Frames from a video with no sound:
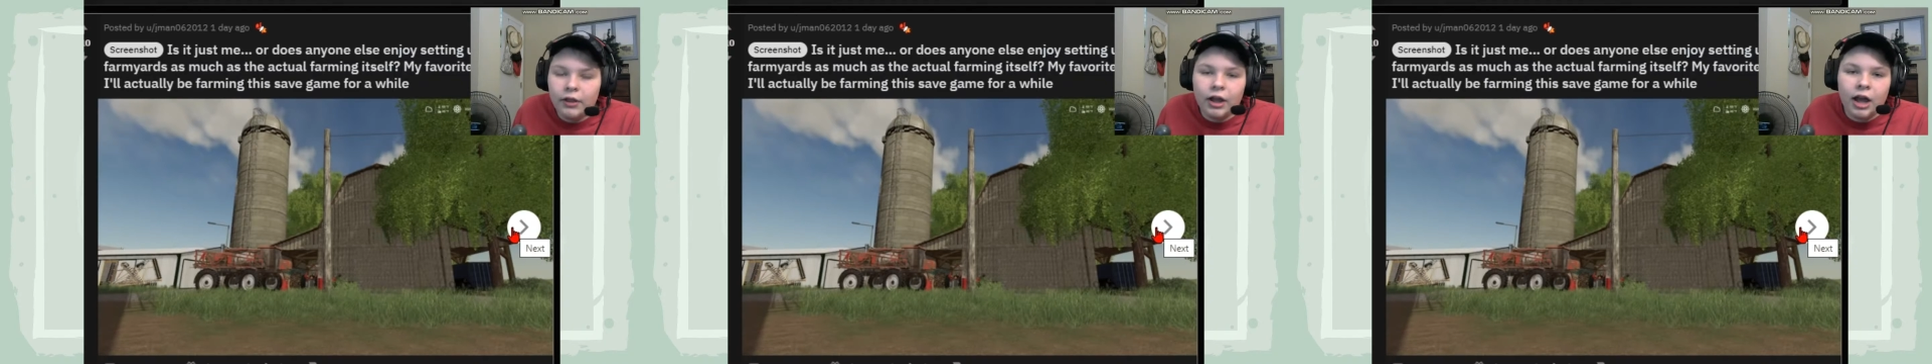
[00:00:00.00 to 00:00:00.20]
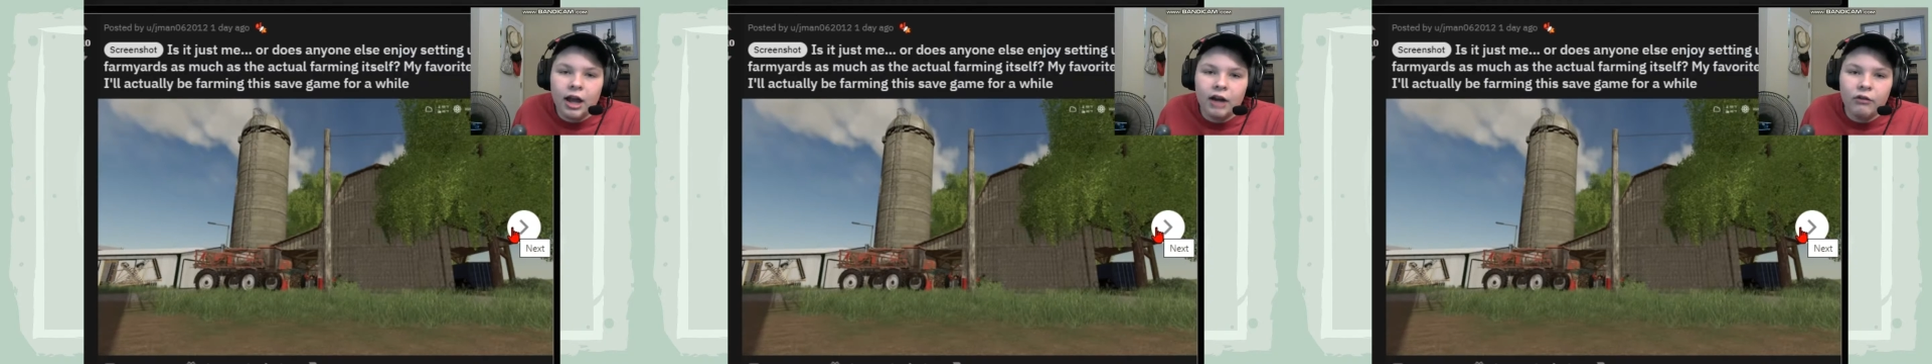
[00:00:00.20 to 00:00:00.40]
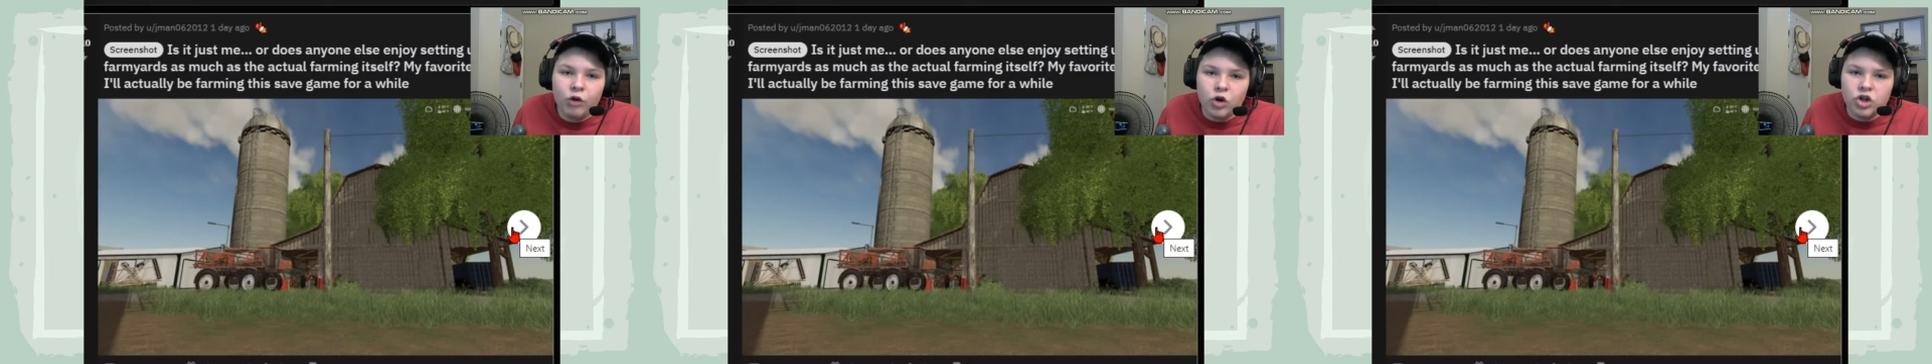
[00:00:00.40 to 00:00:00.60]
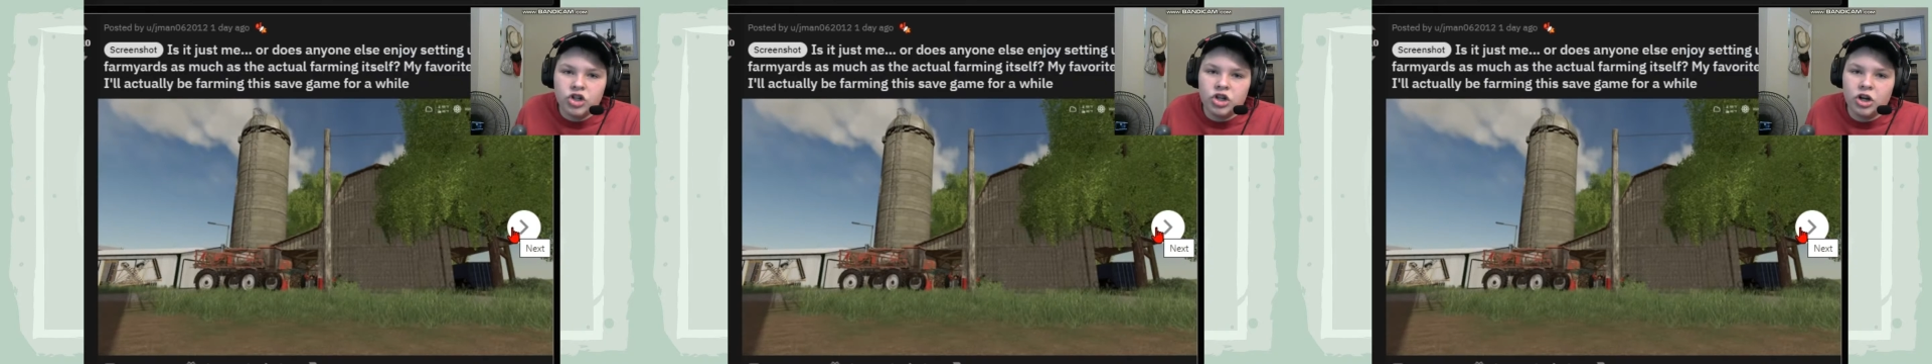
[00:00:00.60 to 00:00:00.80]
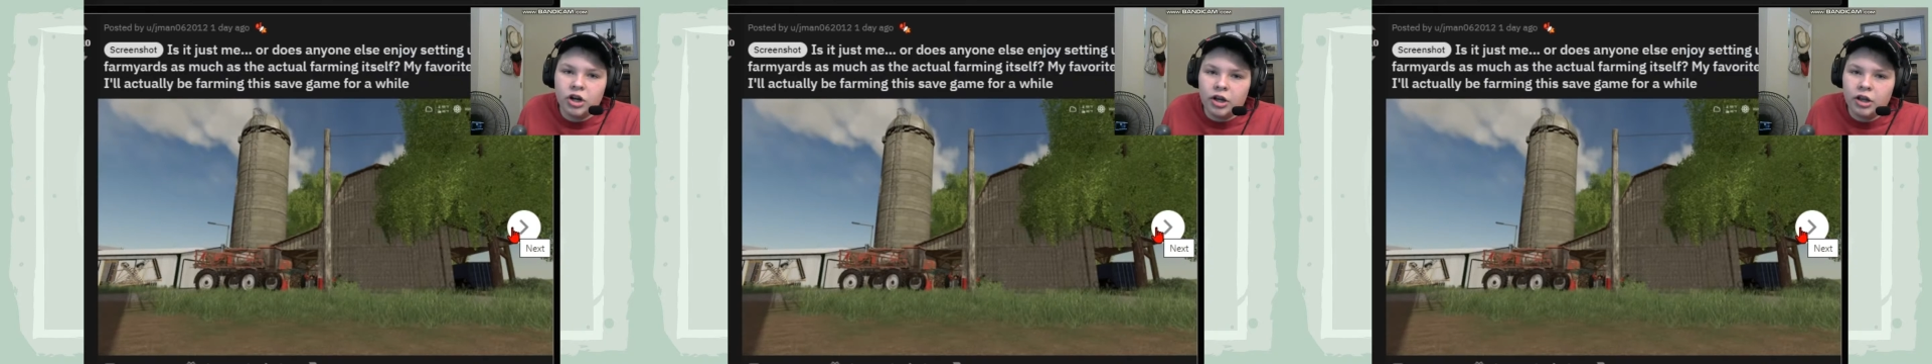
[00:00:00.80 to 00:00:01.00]
the kind of
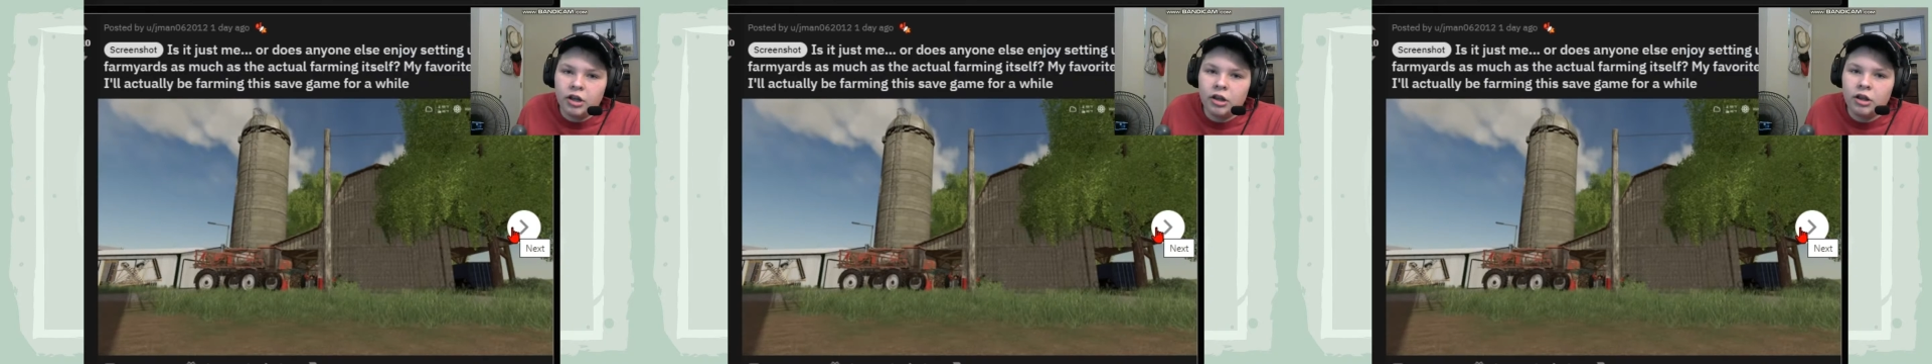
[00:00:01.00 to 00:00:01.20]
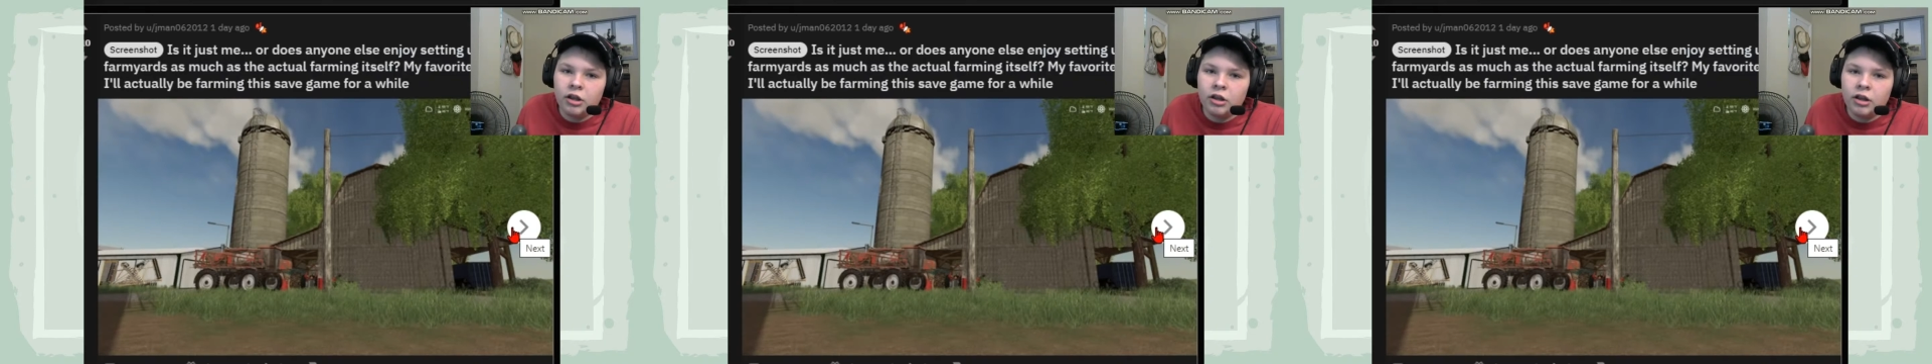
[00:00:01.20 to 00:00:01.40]
orchard